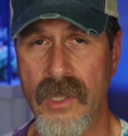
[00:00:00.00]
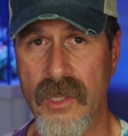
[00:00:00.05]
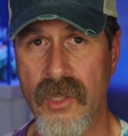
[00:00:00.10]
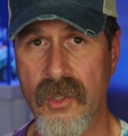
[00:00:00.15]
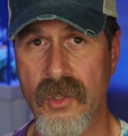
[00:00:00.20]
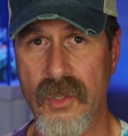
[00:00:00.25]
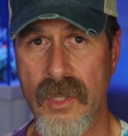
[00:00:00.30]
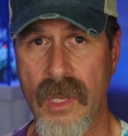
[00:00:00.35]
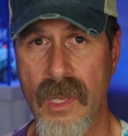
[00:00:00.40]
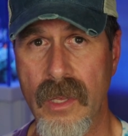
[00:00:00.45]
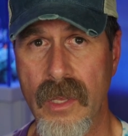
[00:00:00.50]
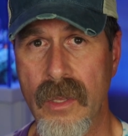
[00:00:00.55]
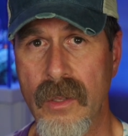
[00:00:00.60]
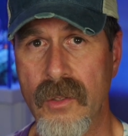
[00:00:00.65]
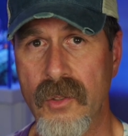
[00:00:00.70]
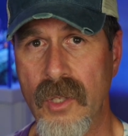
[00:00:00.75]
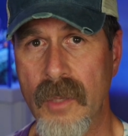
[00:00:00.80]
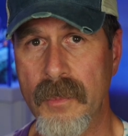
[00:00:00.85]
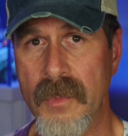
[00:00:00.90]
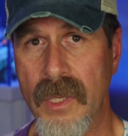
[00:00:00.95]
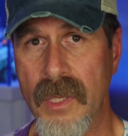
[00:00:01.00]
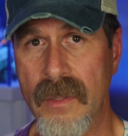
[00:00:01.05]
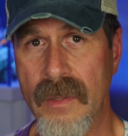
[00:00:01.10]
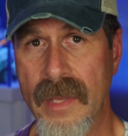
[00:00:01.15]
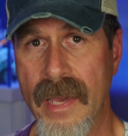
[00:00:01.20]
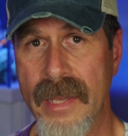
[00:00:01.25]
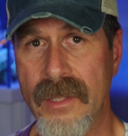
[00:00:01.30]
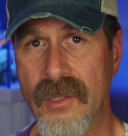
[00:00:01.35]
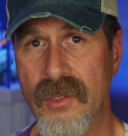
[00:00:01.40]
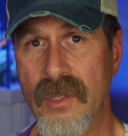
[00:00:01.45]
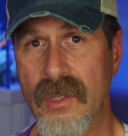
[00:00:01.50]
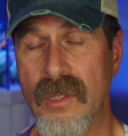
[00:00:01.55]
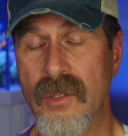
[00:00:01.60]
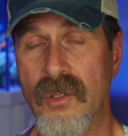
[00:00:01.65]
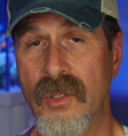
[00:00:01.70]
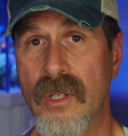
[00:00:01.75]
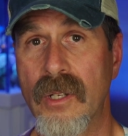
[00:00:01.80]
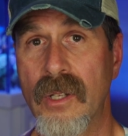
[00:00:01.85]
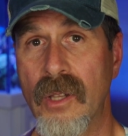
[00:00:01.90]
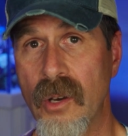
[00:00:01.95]
which is something
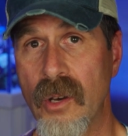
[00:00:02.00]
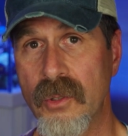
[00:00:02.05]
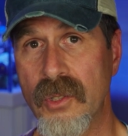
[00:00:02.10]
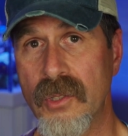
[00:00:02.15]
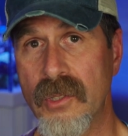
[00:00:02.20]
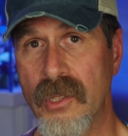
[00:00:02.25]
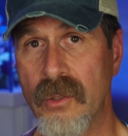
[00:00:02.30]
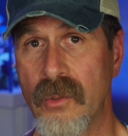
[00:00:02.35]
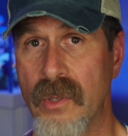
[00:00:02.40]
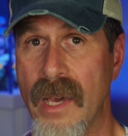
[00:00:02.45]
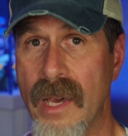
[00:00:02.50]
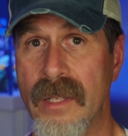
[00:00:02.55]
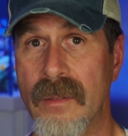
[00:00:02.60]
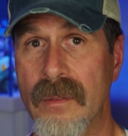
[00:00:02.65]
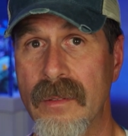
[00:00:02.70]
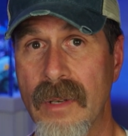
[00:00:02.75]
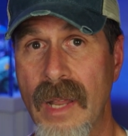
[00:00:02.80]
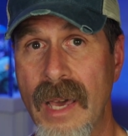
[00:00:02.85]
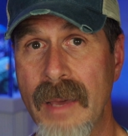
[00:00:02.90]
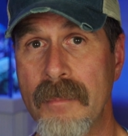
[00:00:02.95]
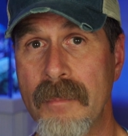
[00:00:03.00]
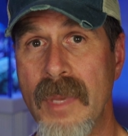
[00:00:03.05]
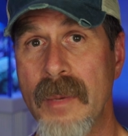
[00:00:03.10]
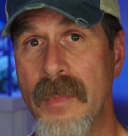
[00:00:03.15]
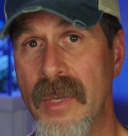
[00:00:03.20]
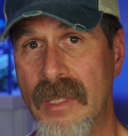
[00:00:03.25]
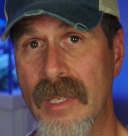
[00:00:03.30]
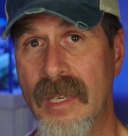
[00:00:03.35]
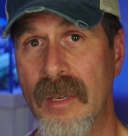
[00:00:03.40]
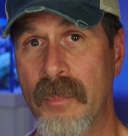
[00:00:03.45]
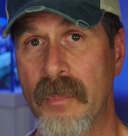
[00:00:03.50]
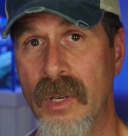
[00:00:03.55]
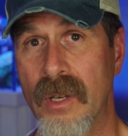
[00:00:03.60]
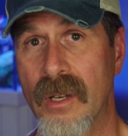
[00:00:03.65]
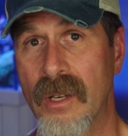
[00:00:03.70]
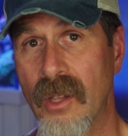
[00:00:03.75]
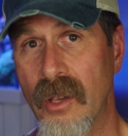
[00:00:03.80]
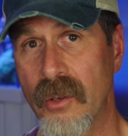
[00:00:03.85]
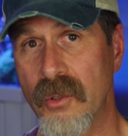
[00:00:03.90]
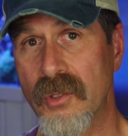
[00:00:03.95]
that is close to, not
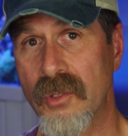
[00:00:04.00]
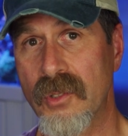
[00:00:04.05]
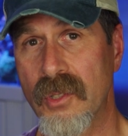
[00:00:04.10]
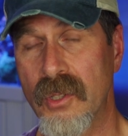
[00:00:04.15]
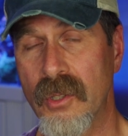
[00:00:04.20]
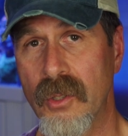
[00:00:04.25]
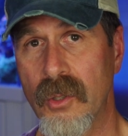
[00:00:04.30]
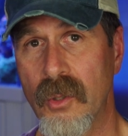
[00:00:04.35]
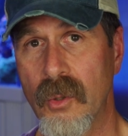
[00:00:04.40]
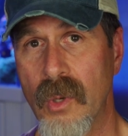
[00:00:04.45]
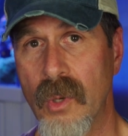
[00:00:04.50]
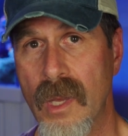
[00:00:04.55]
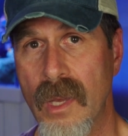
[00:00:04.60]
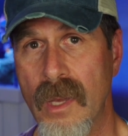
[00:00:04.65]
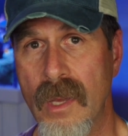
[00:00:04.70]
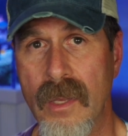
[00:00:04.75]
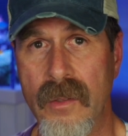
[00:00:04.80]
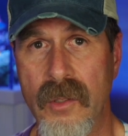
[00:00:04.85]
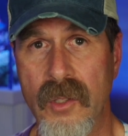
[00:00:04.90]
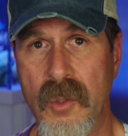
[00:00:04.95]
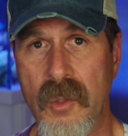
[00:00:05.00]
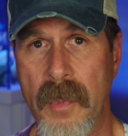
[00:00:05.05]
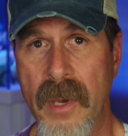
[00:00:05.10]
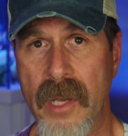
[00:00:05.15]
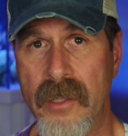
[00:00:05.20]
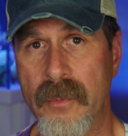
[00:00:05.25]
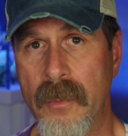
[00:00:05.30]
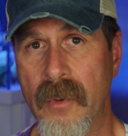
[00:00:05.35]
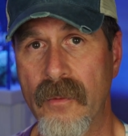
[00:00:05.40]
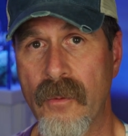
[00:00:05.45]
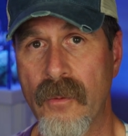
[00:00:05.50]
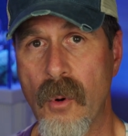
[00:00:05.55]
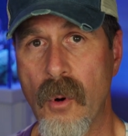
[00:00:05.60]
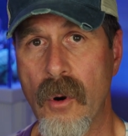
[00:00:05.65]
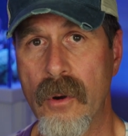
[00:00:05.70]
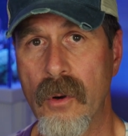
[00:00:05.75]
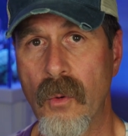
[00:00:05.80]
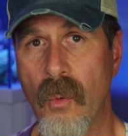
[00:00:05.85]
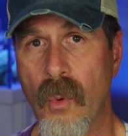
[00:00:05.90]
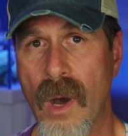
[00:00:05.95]
mimicking, but close to the
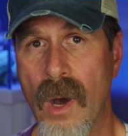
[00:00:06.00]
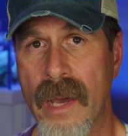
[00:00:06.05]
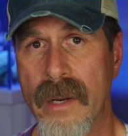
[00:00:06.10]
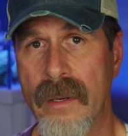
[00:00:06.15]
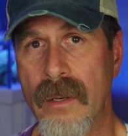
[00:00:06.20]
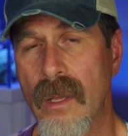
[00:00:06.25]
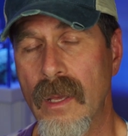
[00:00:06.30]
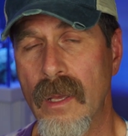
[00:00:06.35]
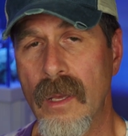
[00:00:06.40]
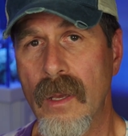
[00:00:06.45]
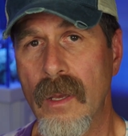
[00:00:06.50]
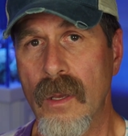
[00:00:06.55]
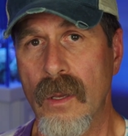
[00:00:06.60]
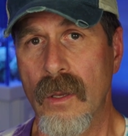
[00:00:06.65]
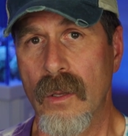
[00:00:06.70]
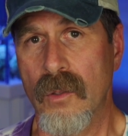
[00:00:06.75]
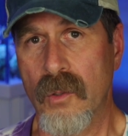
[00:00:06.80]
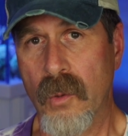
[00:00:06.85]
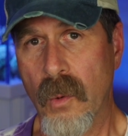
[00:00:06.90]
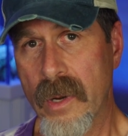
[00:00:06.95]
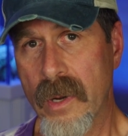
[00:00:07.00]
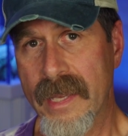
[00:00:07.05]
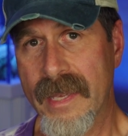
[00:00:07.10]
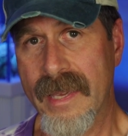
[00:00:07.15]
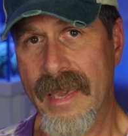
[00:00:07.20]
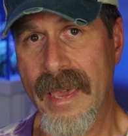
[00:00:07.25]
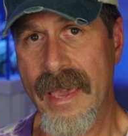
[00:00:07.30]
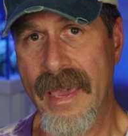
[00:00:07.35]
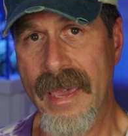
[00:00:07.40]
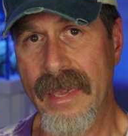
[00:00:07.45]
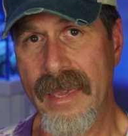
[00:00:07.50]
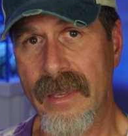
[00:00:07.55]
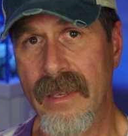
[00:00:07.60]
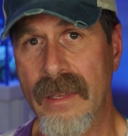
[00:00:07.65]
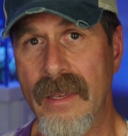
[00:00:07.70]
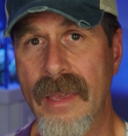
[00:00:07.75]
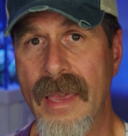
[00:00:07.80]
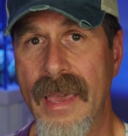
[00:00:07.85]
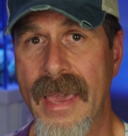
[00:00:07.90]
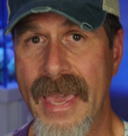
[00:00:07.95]
spectrum of 400 watt
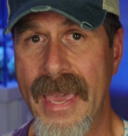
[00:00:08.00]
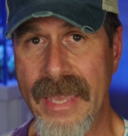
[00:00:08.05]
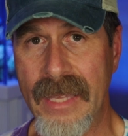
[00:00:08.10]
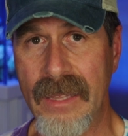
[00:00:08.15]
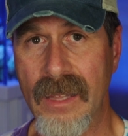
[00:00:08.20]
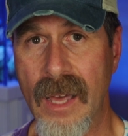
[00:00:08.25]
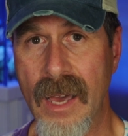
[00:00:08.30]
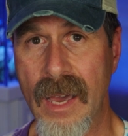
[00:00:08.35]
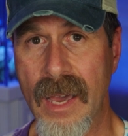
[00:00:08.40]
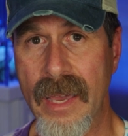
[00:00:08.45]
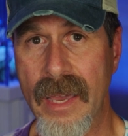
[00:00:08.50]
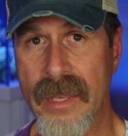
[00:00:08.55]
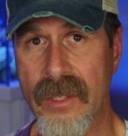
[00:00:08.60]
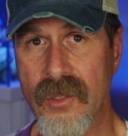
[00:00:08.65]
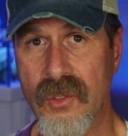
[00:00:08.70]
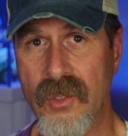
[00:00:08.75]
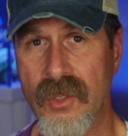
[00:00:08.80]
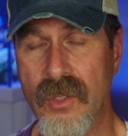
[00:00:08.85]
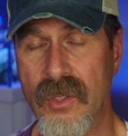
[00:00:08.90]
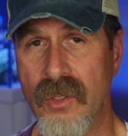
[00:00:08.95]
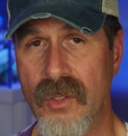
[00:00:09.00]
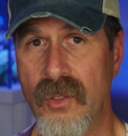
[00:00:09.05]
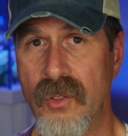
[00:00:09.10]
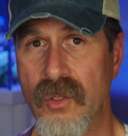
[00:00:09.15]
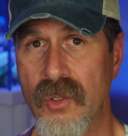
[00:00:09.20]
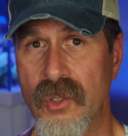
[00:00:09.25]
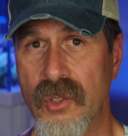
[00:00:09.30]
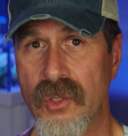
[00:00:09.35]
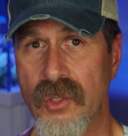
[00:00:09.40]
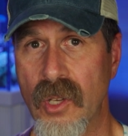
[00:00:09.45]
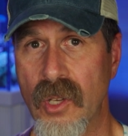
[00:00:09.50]
20K Halides.